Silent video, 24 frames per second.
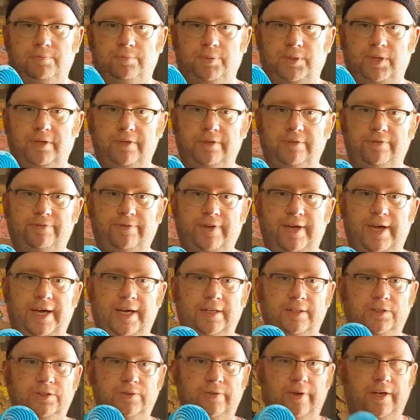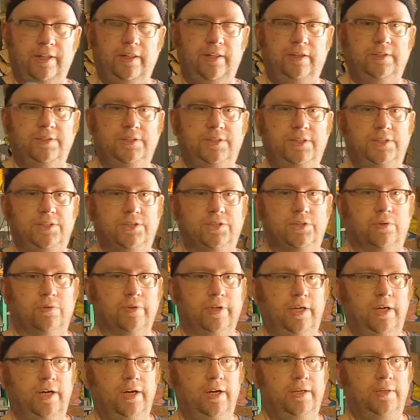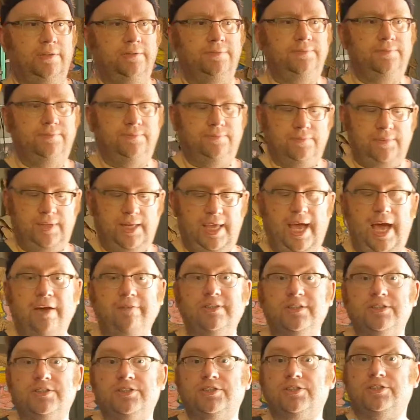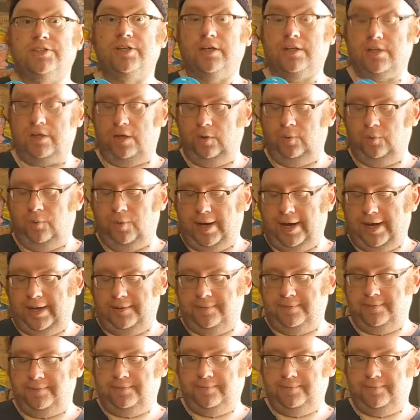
blow the fan directly onto the soldering iron. Have it suck away.